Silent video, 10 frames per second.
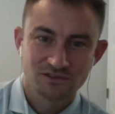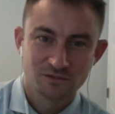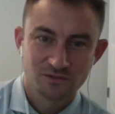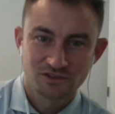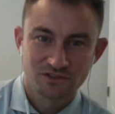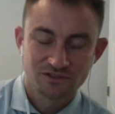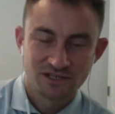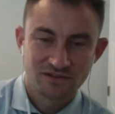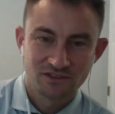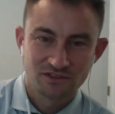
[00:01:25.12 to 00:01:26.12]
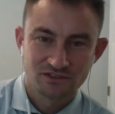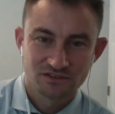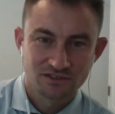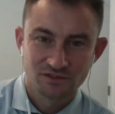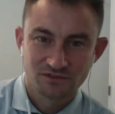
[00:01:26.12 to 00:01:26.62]
closer and have such
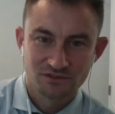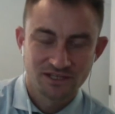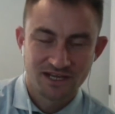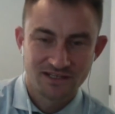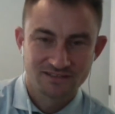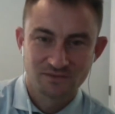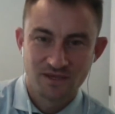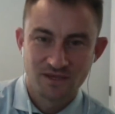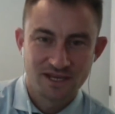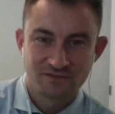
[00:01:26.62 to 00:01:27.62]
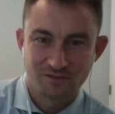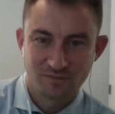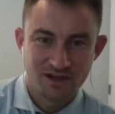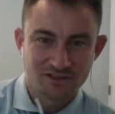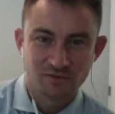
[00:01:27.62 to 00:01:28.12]
closer ties than we can ever
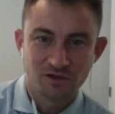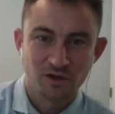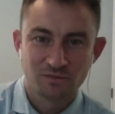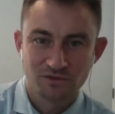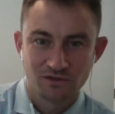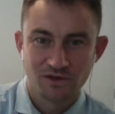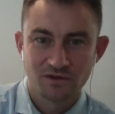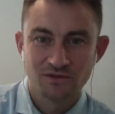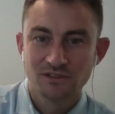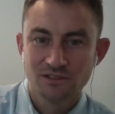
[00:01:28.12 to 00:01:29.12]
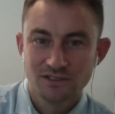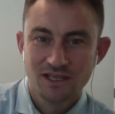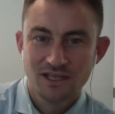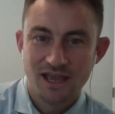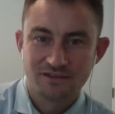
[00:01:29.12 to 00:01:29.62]
possibly hope to go
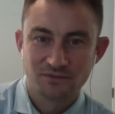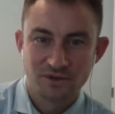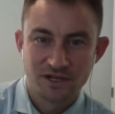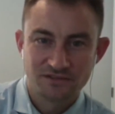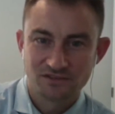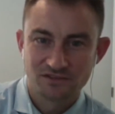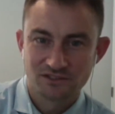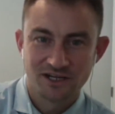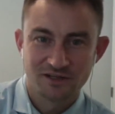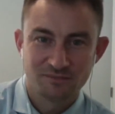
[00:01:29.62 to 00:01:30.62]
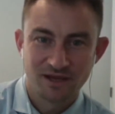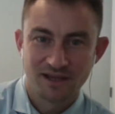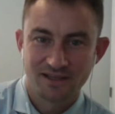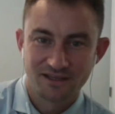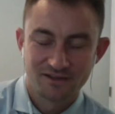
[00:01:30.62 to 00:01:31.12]
and to reconstruct
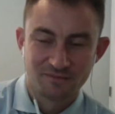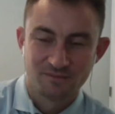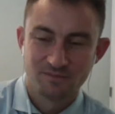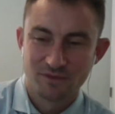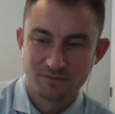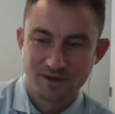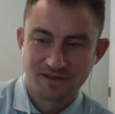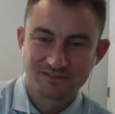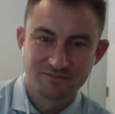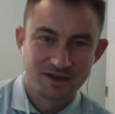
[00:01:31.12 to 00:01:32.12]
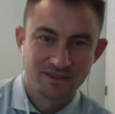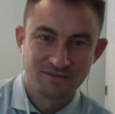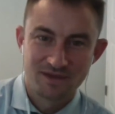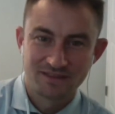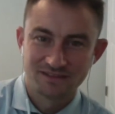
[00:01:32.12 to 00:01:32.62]
by, you know, the best of my
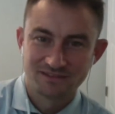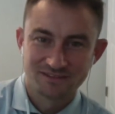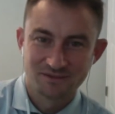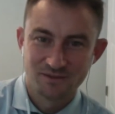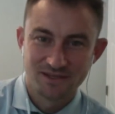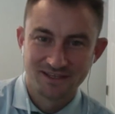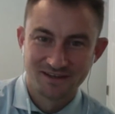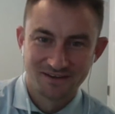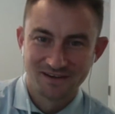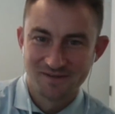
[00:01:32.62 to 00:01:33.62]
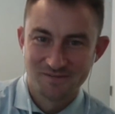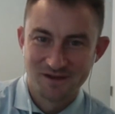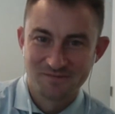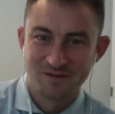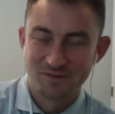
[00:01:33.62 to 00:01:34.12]
methods that we can go and
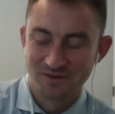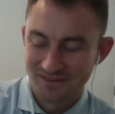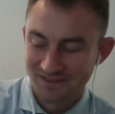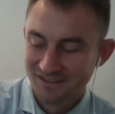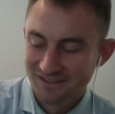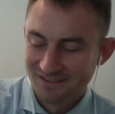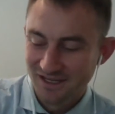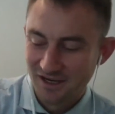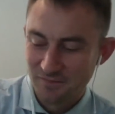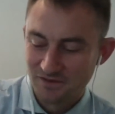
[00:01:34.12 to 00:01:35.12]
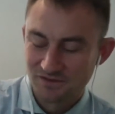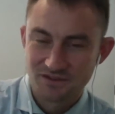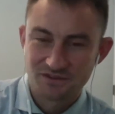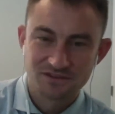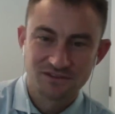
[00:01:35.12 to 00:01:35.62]
come up with. There's
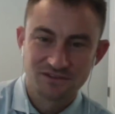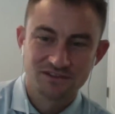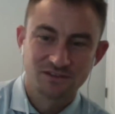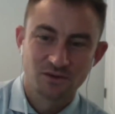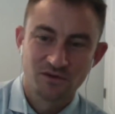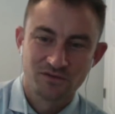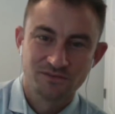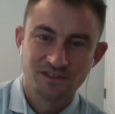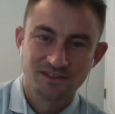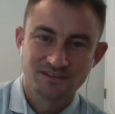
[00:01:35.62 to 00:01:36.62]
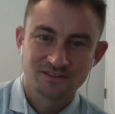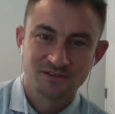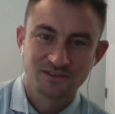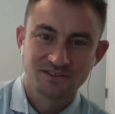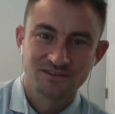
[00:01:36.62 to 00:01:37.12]
a quote from C.S.
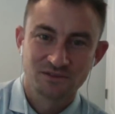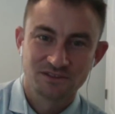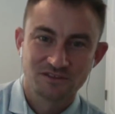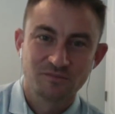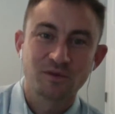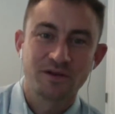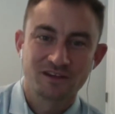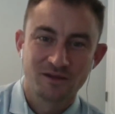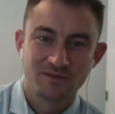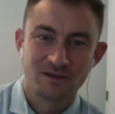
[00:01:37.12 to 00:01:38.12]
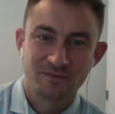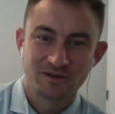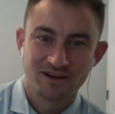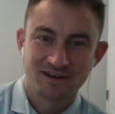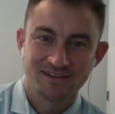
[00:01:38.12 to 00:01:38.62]
Lewis, which you probably come
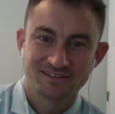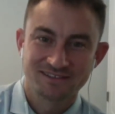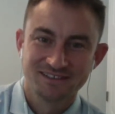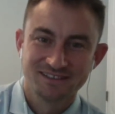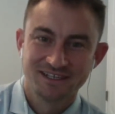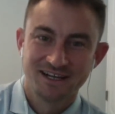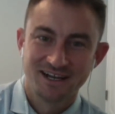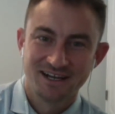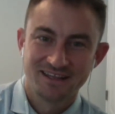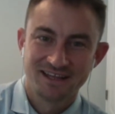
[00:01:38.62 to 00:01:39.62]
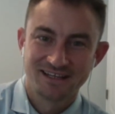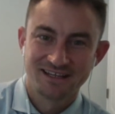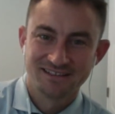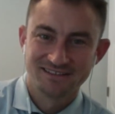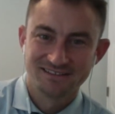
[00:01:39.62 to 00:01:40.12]
across,
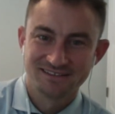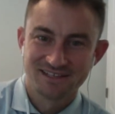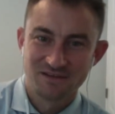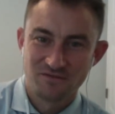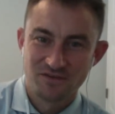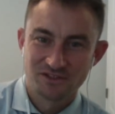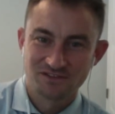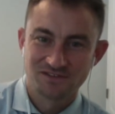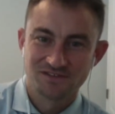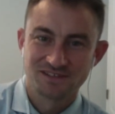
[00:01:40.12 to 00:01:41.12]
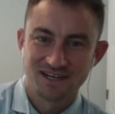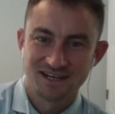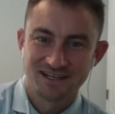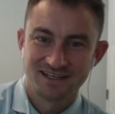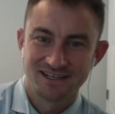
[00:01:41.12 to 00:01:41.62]
that features
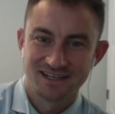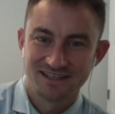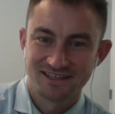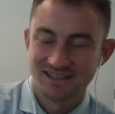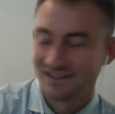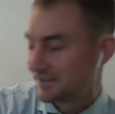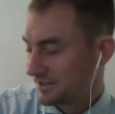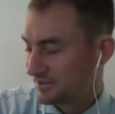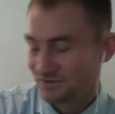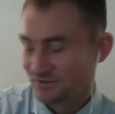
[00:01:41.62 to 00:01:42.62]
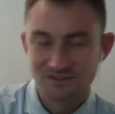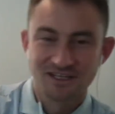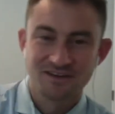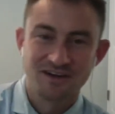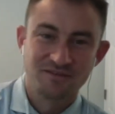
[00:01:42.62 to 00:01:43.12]
in the
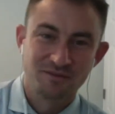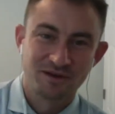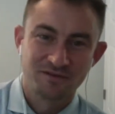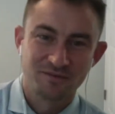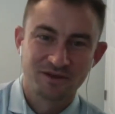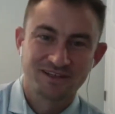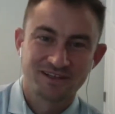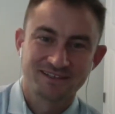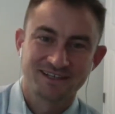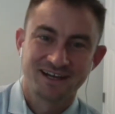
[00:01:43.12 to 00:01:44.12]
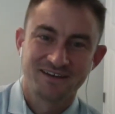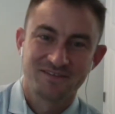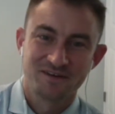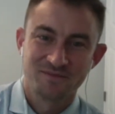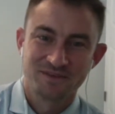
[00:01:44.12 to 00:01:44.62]
conclusion of the book,
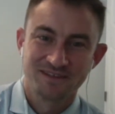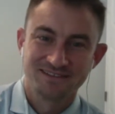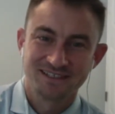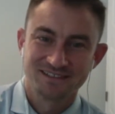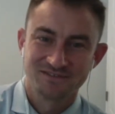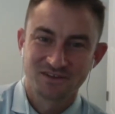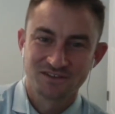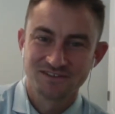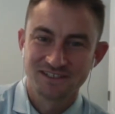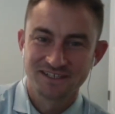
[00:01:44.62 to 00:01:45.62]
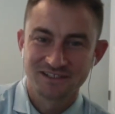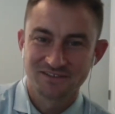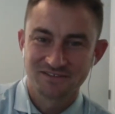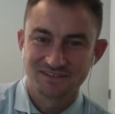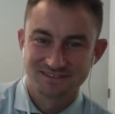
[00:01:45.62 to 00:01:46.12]
from his Fern Seed and
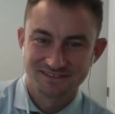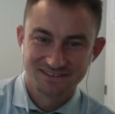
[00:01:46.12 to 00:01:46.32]
Elephants,